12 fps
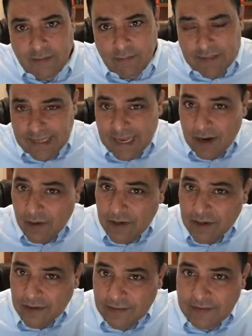but the
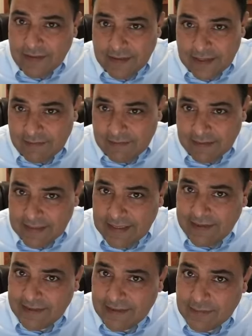areas that have the
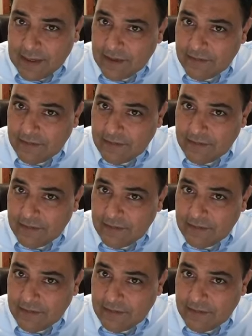least amount